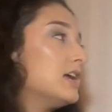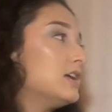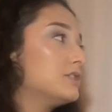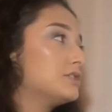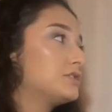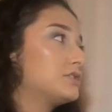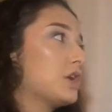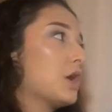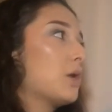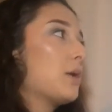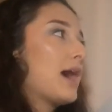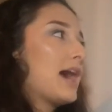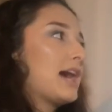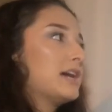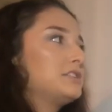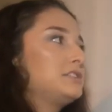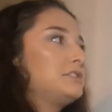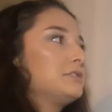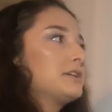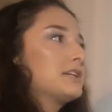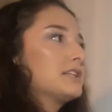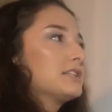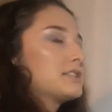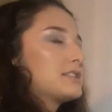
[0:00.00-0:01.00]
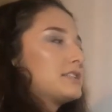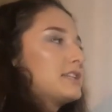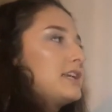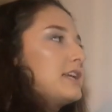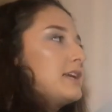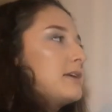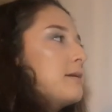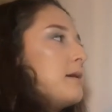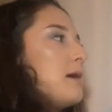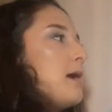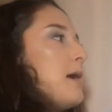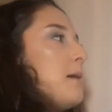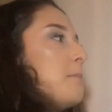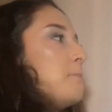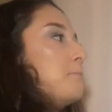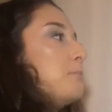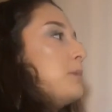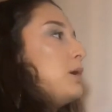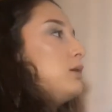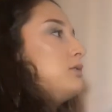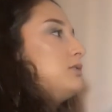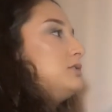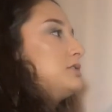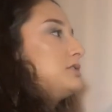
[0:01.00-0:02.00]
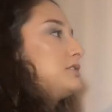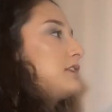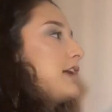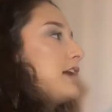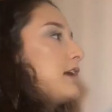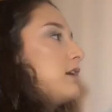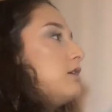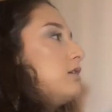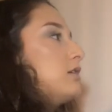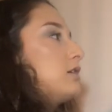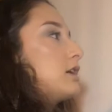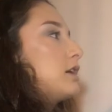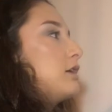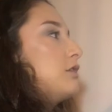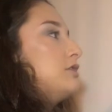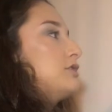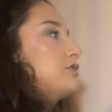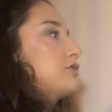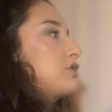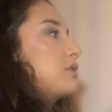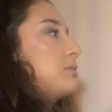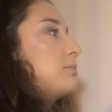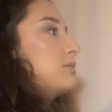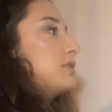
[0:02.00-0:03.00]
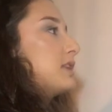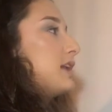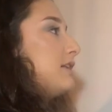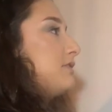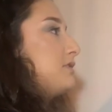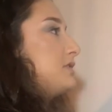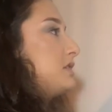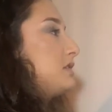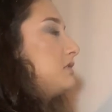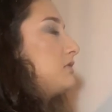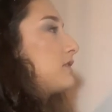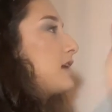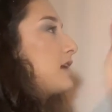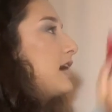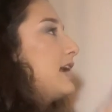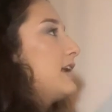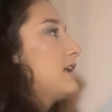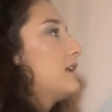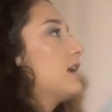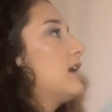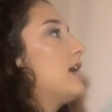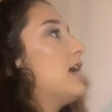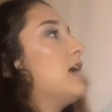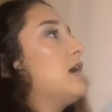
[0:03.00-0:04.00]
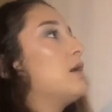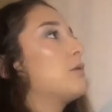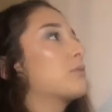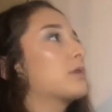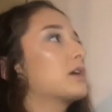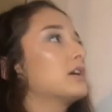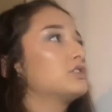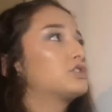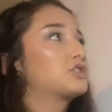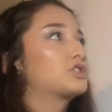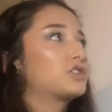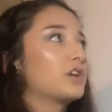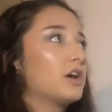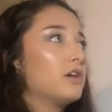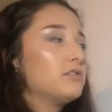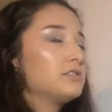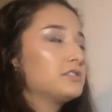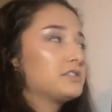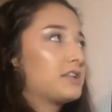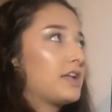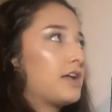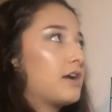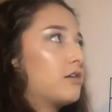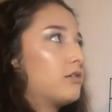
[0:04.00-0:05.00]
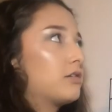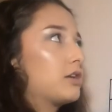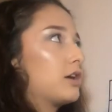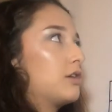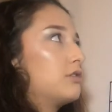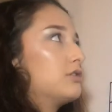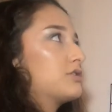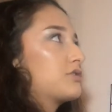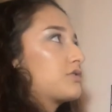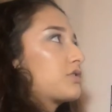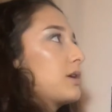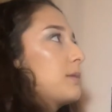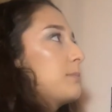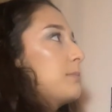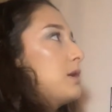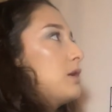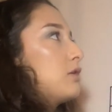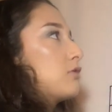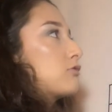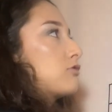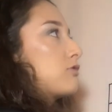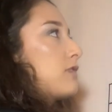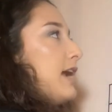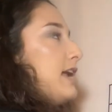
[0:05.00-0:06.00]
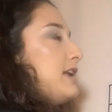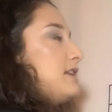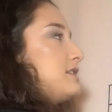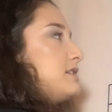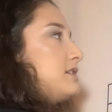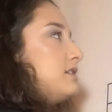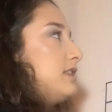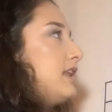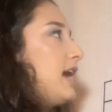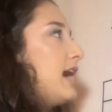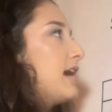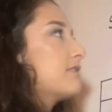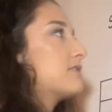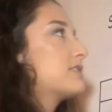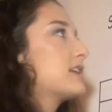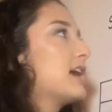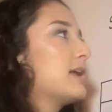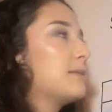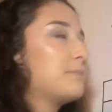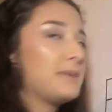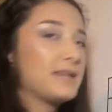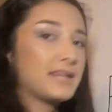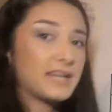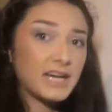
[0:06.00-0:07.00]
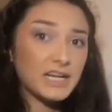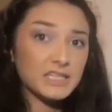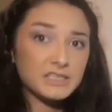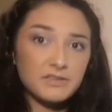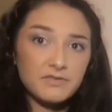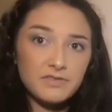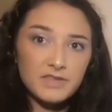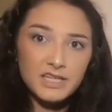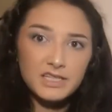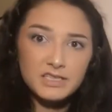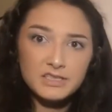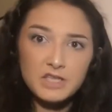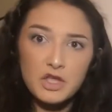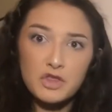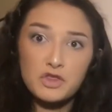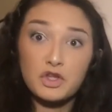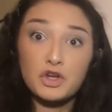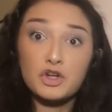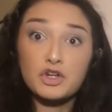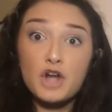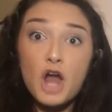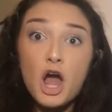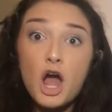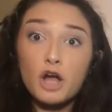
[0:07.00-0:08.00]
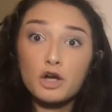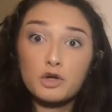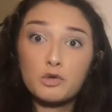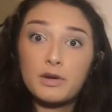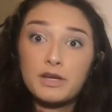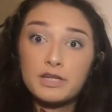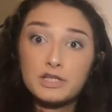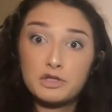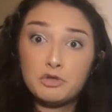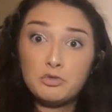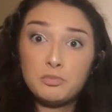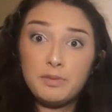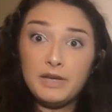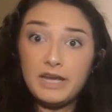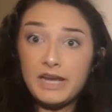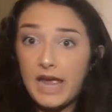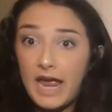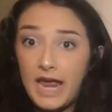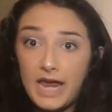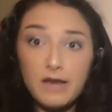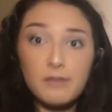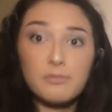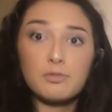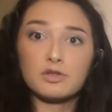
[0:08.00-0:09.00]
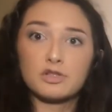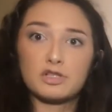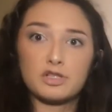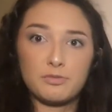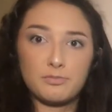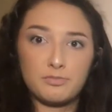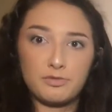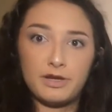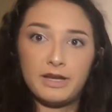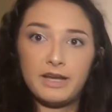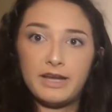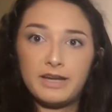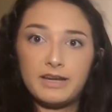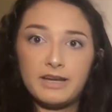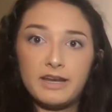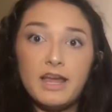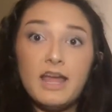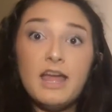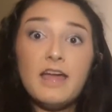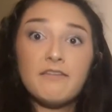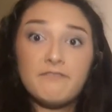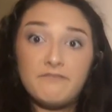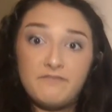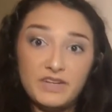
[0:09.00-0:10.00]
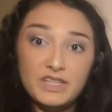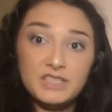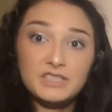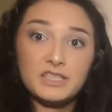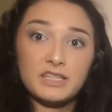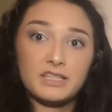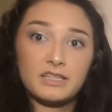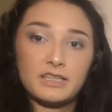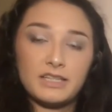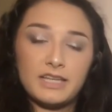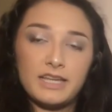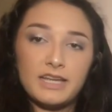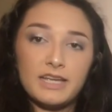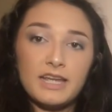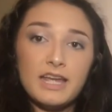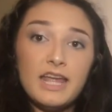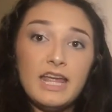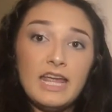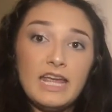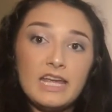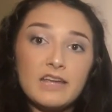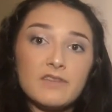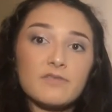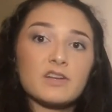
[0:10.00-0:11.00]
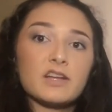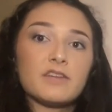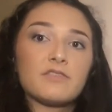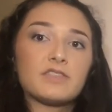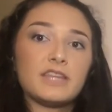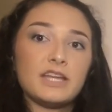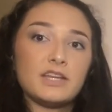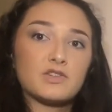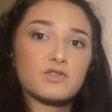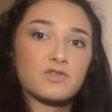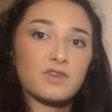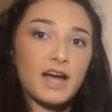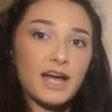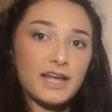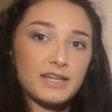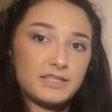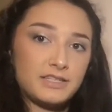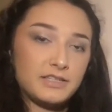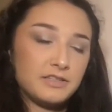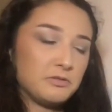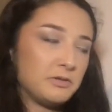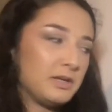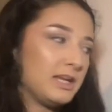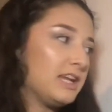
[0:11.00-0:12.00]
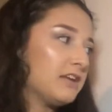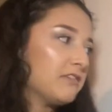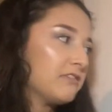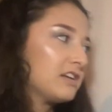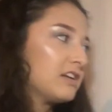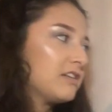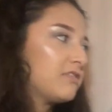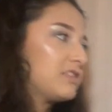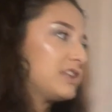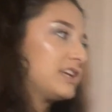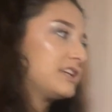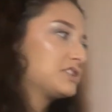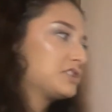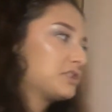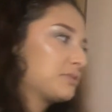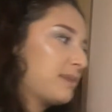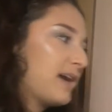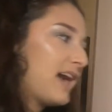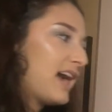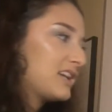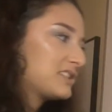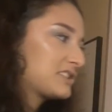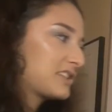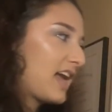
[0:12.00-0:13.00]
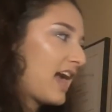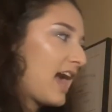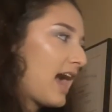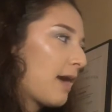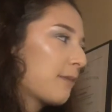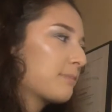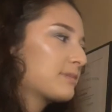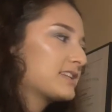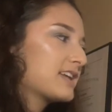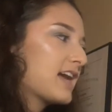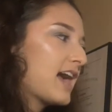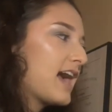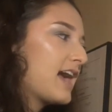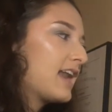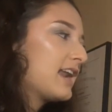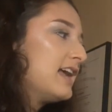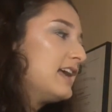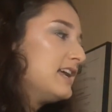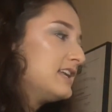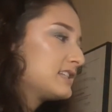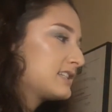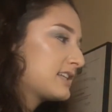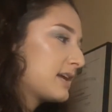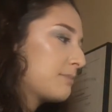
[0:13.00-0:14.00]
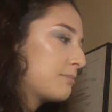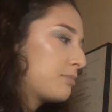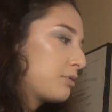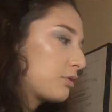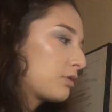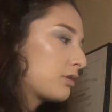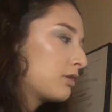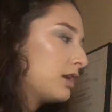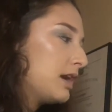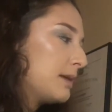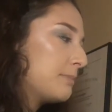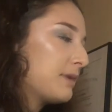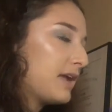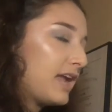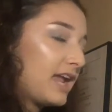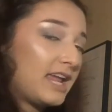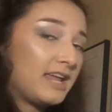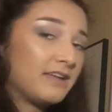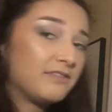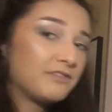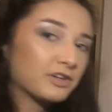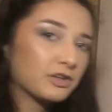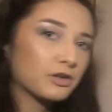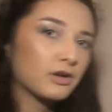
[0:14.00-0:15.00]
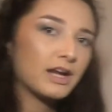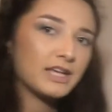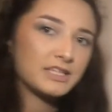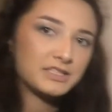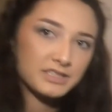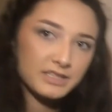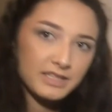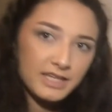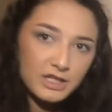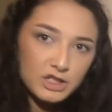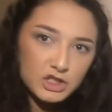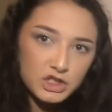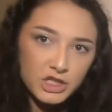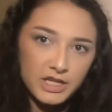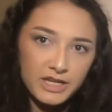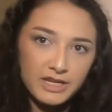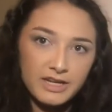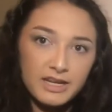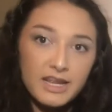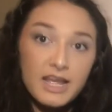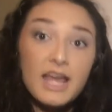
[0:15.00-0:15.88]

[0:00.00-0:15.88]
So as you can see, Mo's snail goes from left to right, whereas Joe's snail goes from right to left. And because of this, they're not going to be able to breed physically, even if they try to. Even if they surpassed habitat, temporal, and behavioral isolation,